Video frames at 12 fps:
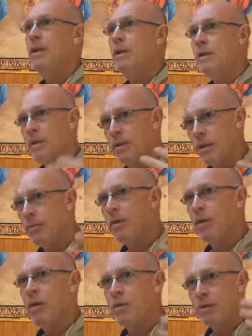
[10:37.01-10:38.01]
So some of
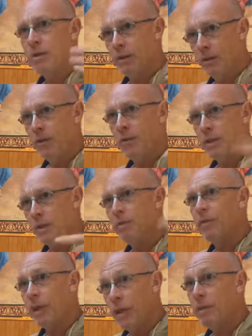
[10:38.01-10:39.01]

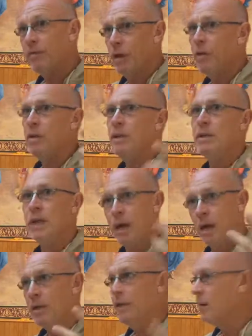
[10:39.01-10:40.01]
the devotees are
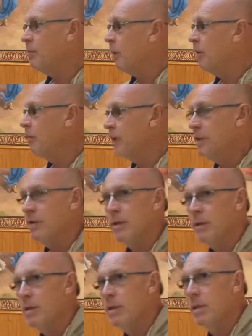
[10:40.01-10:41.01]
under the mode of
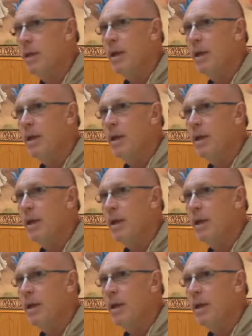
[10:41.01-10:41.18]
ignorance,